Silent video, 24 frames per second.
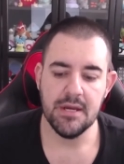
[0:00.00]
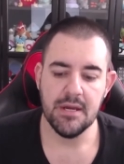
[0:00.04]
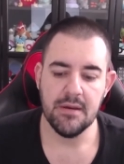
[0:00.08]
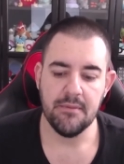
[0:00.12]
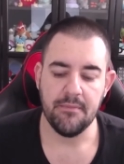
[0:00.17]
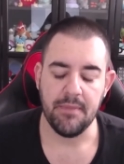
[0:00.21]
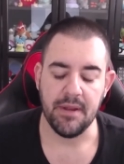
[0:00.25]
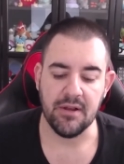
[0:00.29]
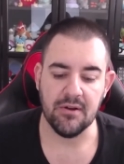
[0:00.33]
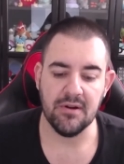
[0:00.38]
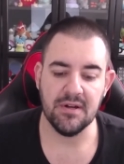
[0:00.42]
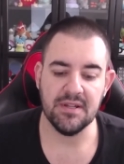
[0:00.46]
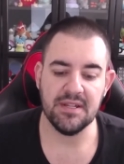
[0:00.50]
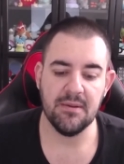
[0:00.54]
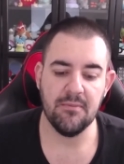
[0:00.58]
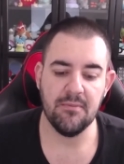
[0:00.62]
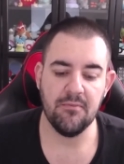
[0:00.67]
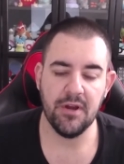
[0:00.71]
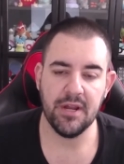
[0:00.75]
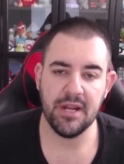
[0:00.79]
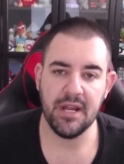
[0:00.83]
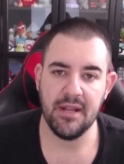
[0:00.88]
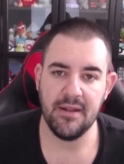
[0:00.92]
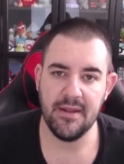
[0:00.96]
because I'm
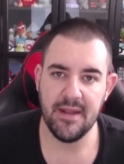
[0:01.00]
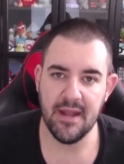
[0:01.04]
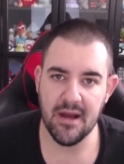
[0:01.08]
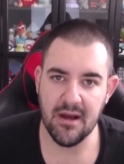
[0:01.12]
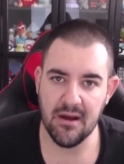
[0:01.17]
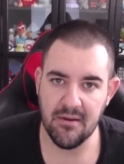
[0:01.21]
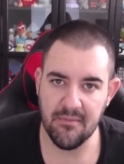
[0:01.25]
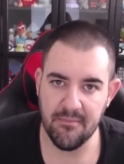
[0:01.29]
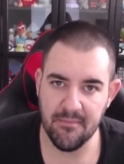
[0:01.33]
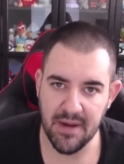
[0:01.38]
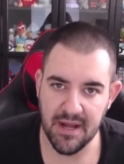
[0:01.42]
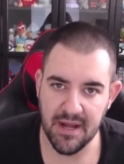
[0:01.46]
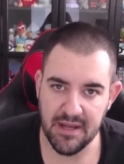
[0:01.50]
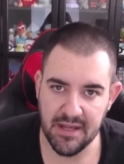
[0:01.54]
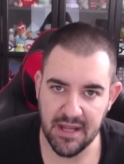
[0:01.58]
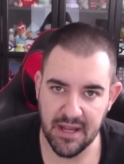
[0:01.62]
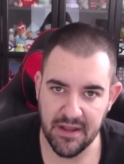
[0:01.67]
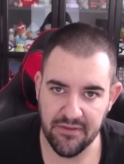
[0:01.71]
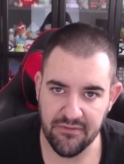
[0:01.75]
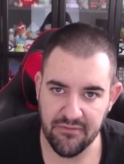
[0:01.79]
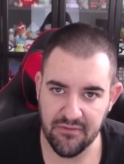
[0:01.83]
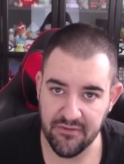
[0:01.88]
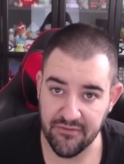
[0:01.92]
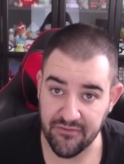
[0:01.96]
working now Monday
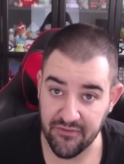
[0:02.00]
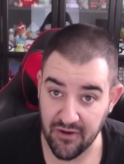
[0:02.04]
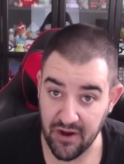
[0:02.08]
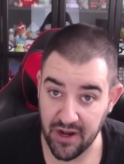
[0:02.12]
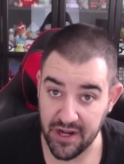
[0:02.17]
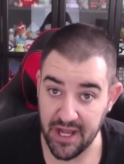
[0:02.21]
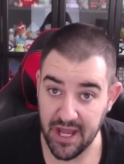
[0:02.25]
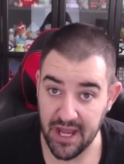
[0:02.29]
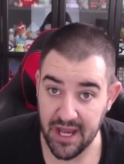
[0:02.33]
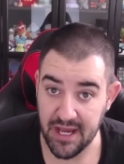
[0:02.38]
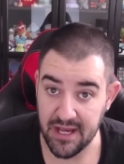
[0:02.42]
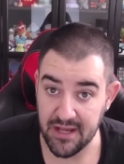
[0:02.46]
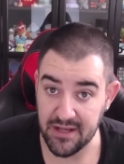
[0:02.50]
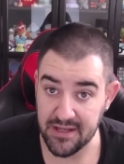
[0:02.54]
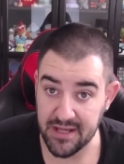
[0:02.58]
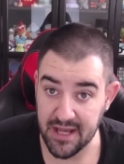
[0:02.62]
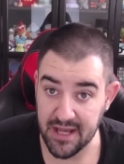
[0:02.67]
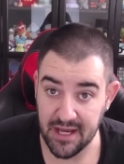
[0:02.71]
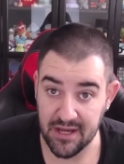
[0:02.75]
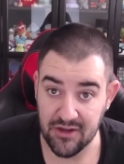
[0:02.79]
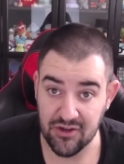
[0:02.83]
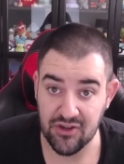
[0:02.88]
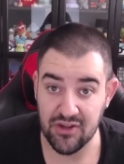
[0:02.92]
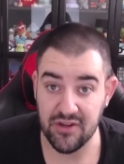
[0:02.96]
through Friday
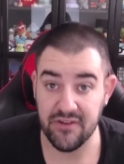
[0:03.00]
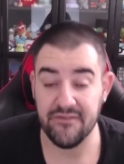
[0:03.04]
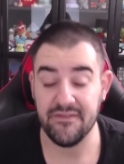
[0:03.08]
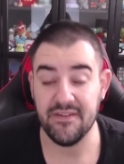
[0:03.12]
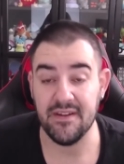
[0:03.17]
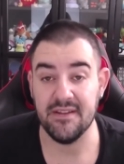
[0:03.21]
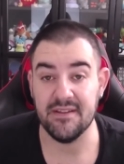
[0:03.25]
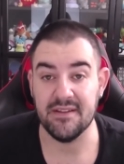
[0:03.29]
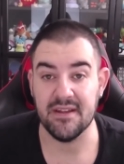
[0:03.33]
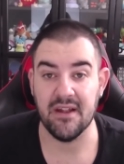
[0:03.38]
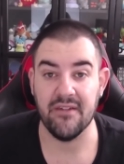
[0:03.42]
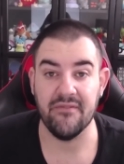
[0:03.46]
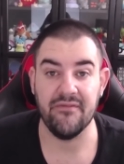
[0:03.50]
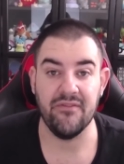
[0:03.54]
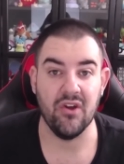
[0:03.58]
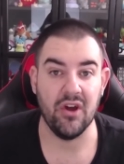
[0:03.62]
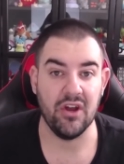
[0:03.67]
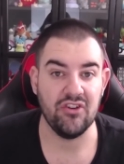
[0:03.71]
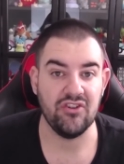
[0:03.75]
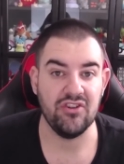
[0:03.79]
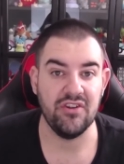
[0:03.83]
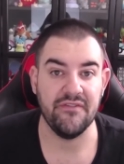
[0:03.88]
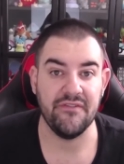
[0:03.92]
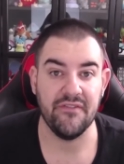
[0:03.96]
day shift instead of night
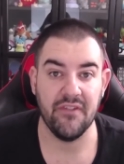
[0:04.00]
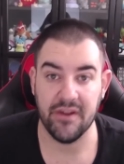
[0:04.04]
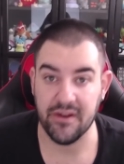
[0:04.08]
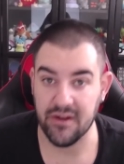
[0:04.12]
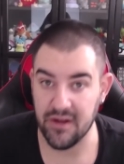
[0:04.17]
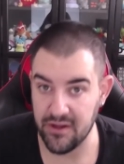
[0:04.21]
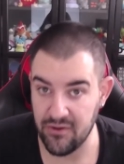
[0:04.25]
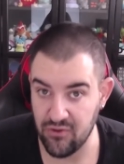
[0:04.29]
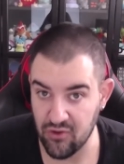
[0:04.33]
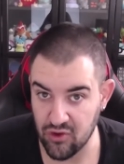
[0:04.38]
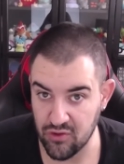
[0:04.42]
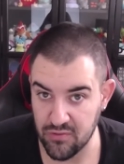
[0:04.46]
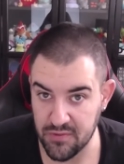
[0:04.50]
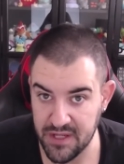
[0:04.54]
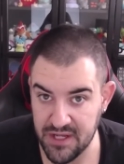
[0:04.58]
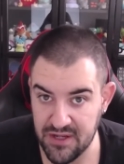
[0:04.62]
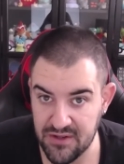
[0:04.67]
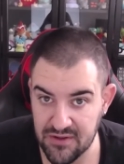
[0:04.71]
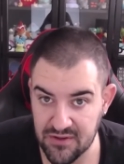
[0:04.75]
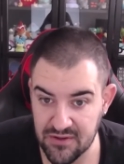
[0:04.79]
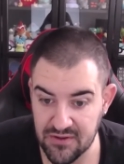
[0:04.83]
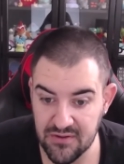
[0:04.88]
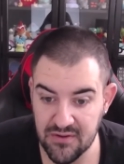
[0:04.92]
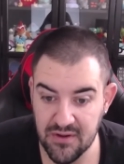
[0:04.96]
shift like I normally
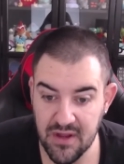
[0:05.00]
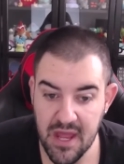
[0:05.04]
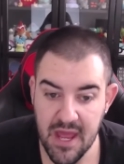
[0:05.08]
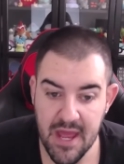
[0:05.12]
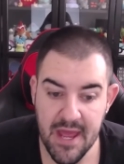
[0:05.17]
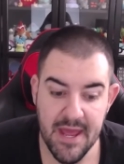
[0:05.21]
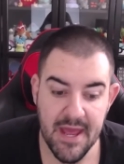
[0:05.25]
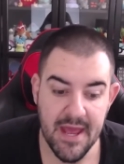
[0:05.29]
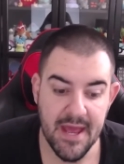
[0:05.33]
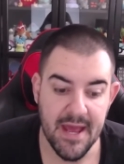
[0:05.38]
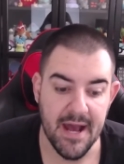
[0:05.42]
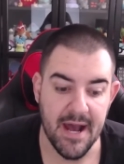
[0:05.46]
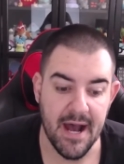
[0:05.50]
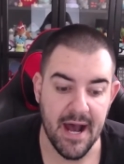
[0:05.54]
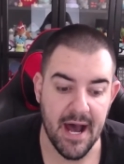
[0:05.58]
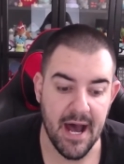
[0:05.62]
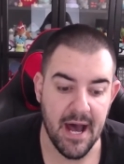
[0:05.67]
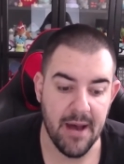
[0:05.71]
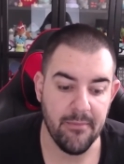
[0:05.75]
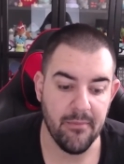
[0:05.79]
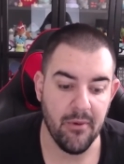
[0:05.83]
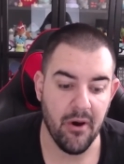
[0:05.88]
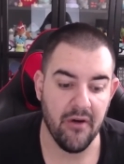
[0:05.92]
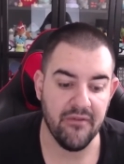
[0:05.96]
do,
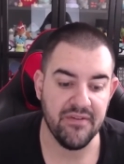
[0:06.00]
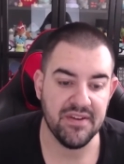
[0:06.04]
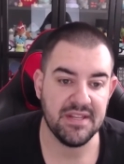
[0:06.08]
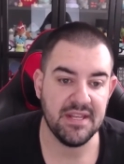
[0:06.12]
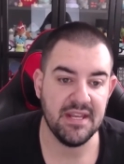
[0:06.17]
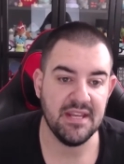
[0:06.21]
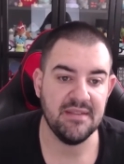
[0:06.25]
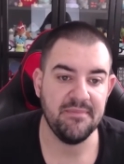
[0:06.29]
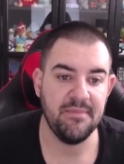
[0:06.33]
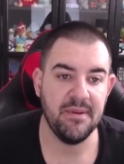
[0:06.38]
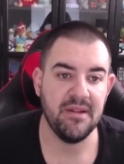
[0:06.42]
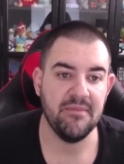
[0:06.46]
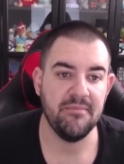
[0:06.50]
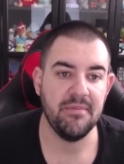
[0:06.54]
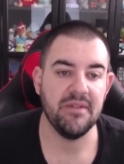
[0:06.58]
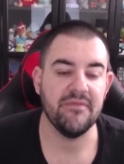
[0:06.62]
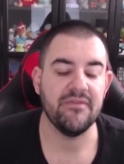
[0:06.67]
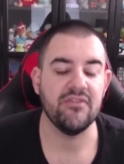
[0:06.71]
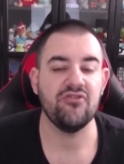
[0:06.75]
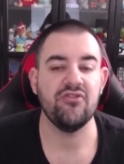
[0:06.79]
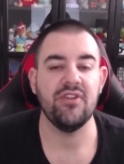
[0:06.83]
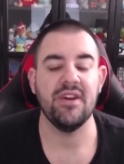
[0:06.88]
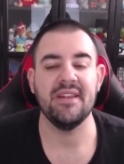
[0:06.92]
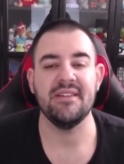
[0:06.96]
um, obviously it's been a bit of a
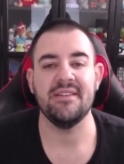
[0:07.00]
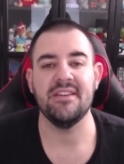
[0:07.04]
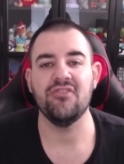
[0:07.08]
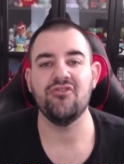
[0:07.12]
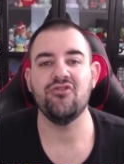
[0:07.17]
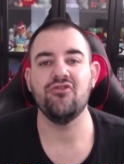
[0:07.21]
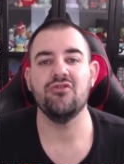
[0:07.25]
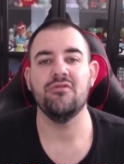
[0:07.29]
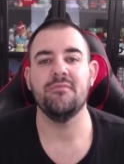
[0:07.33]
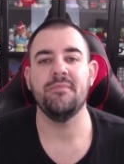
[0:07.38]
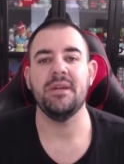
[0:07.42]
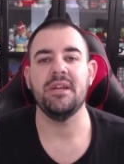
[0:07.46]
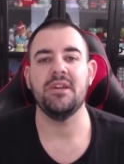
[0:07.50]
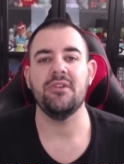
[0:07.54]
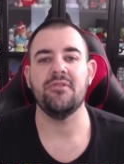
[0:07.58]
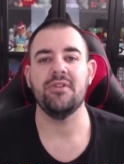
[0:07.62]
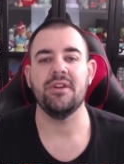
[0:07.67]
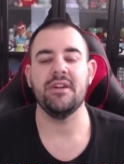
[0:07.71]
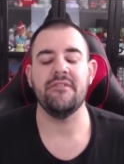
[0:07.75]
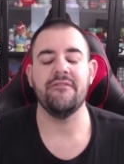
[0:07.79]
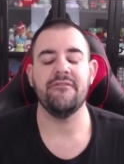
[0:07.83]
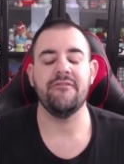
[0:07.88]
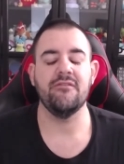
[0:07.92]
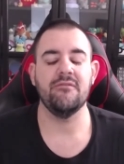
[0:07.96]
transitional
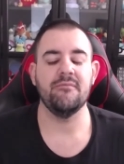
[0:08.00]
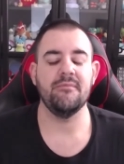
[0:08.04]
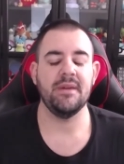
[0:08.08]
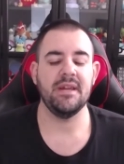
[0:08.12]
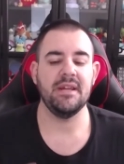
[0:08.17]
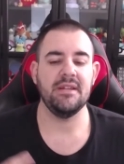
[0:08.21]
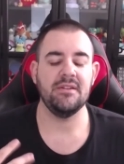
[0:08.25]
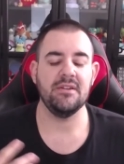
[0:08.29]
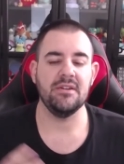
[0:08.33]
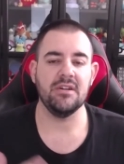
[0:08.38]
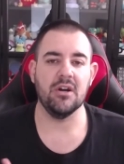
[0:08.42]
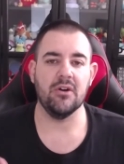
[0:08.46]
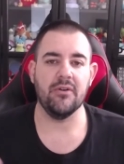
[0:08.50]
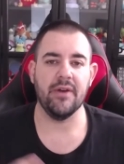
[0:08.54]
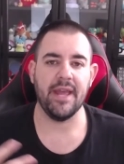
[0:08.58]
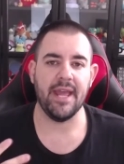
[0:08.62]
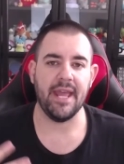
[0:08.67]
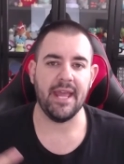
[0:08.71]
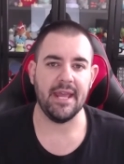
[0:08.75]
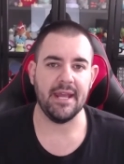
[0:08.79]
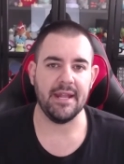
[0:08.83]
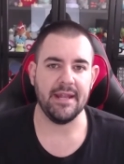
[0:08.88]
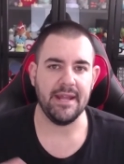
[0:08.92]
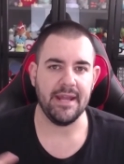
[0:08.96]
period for me to go
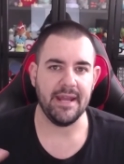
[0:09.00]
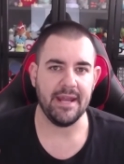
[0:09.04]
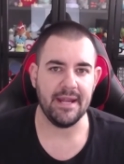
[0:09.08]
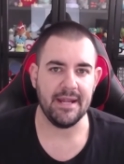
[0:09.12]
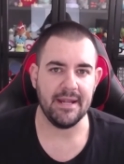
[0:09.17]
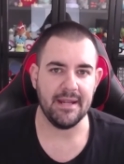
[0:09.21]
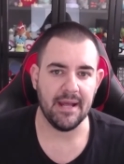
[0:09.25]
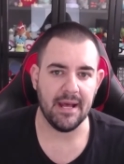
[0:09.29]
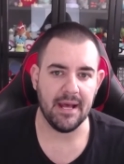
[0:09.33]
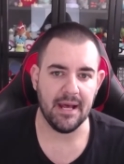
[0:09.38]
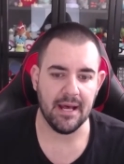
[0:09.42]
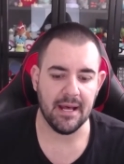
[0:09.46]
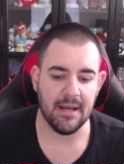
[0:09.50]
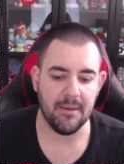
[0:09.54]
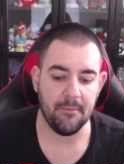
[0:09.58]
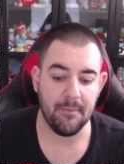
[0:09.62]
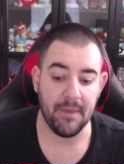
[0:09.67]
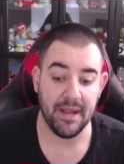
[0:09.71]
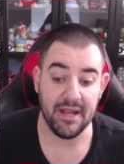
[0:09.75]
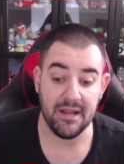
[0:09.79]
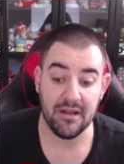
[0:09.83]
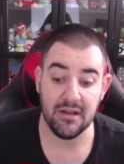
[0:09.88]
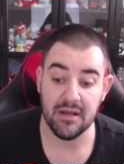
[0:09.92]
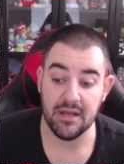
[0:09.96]
ahead and uh,
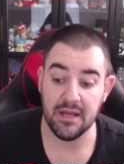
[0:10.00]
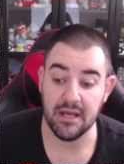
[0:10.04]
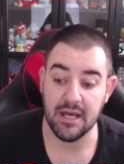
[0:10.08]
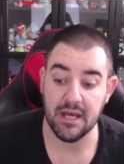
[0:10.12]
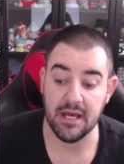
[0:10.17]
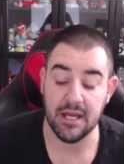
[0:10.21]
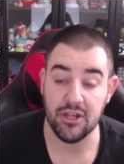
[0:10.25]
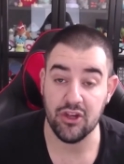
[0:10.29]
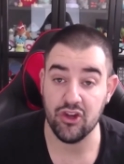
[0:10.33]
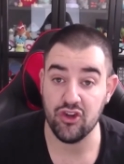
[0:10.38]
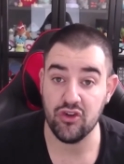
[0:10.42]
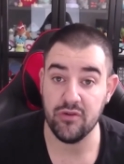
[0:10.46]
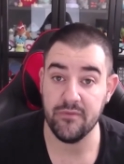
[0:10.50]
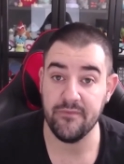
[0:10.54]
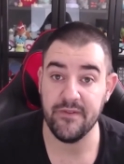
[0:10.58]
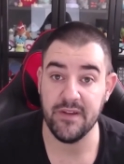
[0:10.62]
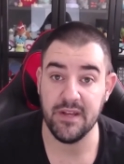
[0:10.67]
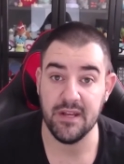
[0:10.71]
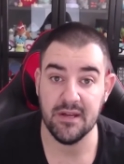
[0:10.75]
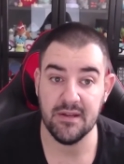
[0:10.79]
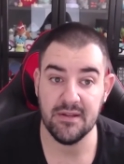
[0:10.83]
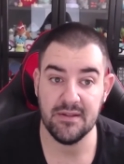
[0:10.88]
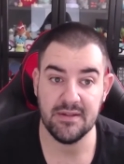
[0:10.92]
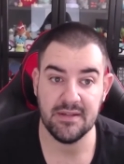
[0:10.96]
make uh, YouTube
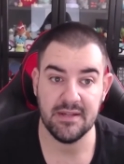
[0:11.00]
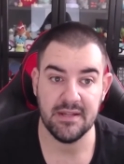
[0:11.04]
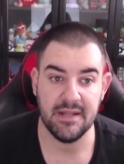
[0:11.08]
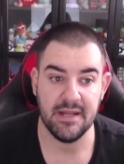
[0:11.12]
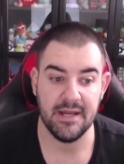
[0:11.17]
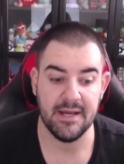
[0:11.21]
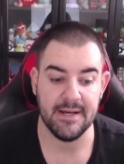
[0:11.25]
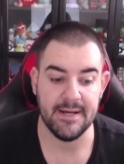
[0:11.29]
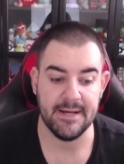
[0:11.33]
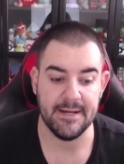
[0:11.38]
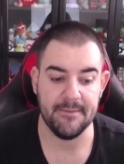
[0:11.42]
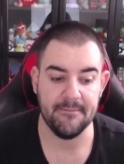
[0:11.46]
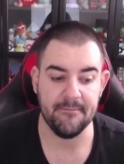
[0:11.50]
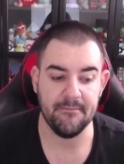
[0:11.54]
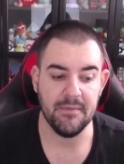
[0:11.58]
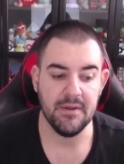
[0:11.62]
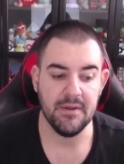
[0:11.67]
videos. Um,